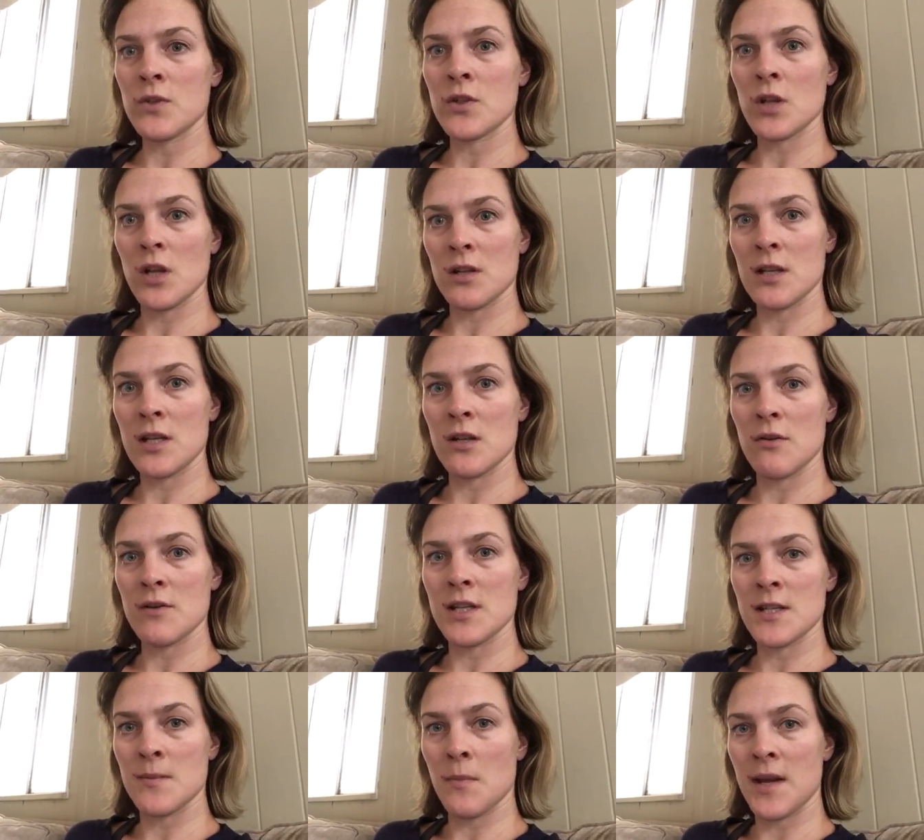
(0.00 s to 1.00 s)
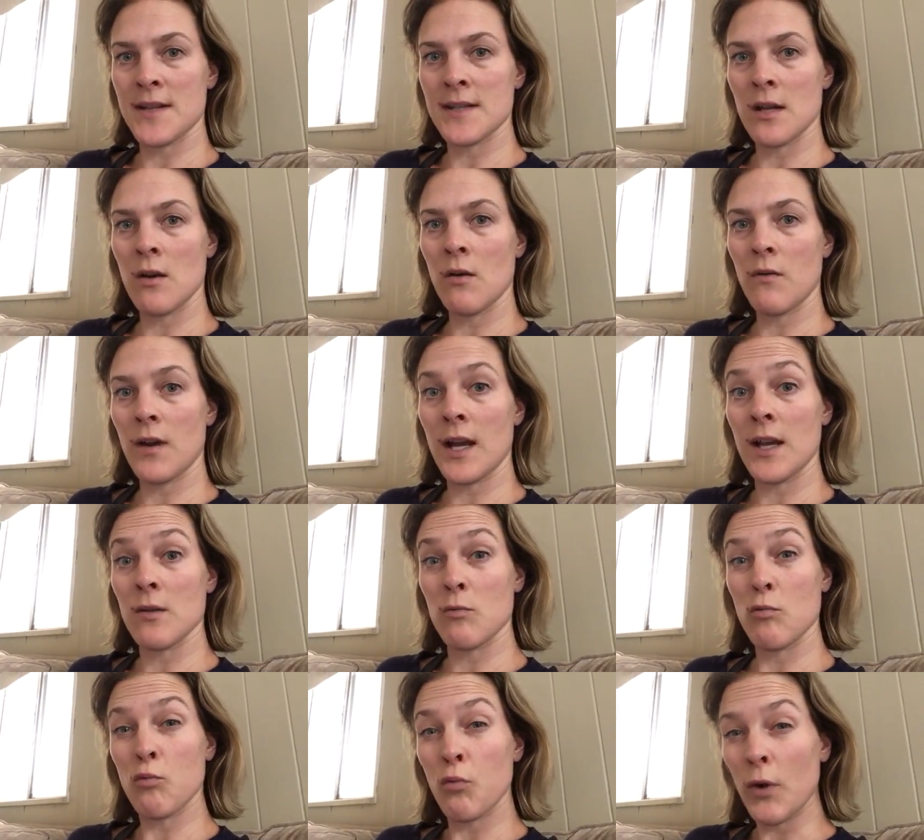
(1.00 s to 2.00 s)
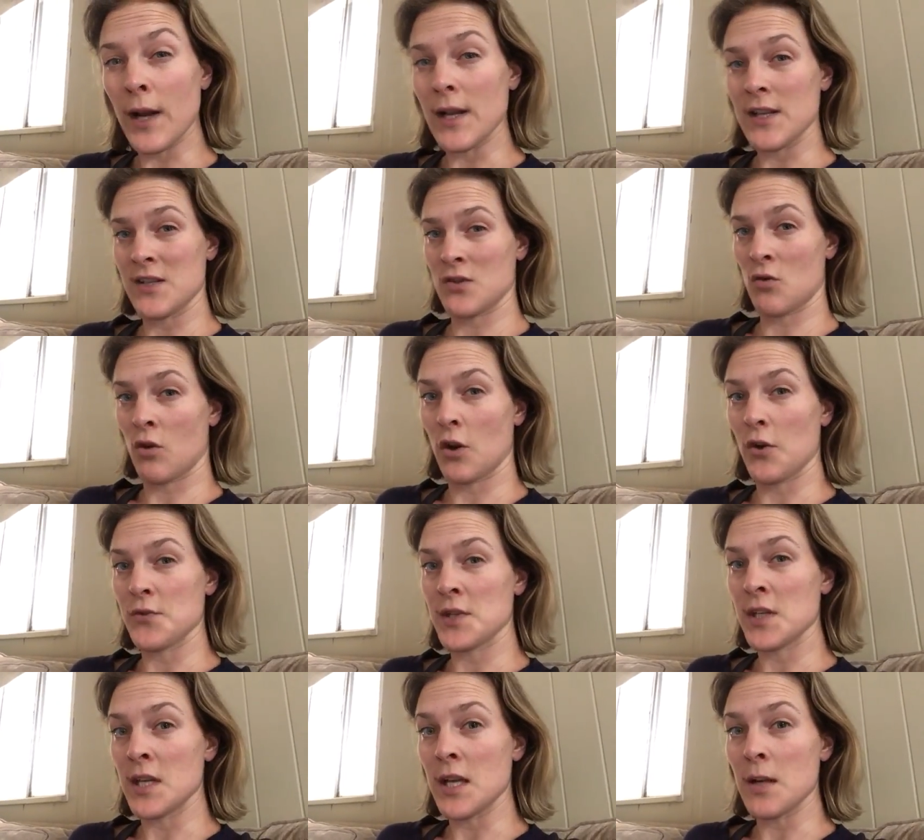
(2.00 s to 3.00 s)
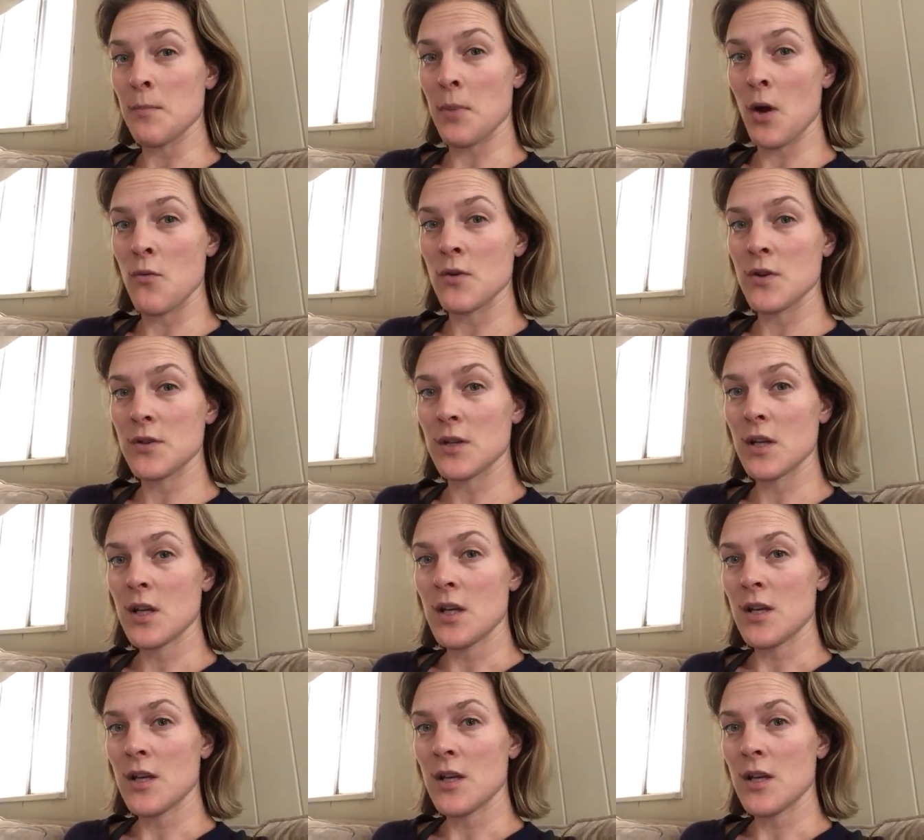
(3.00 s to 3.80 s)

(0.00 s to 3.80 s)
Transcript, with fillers: Certainly noticed myself. I had a really strong OCD component,